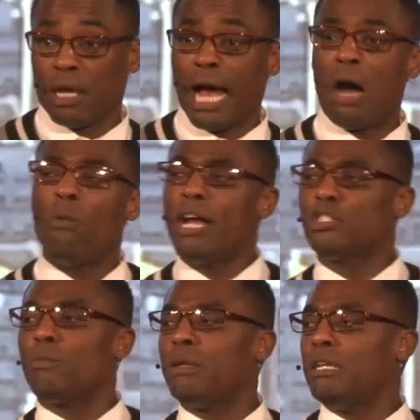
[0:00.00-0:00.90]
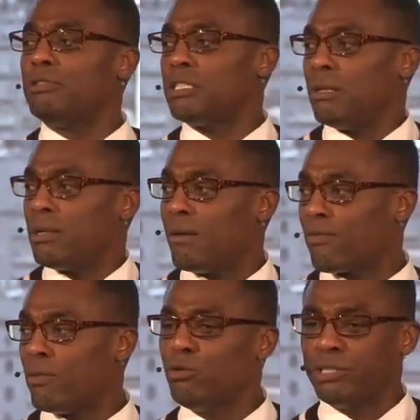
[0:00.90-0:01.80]
Where'd your belief system come
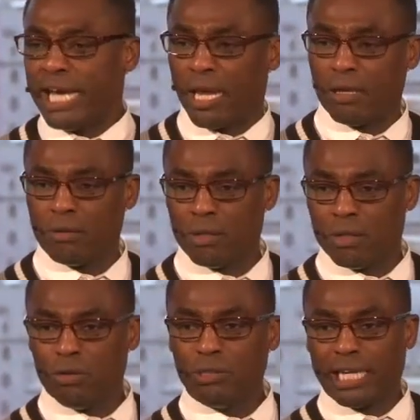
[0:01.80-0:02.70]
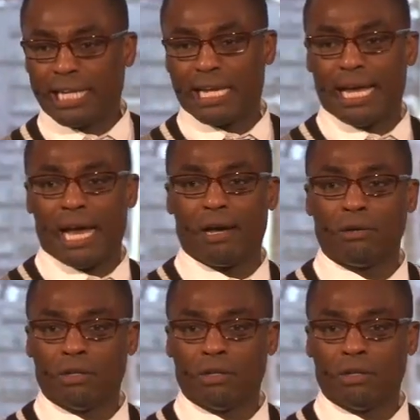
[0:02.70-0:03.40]
from? Who said it? Who set that down?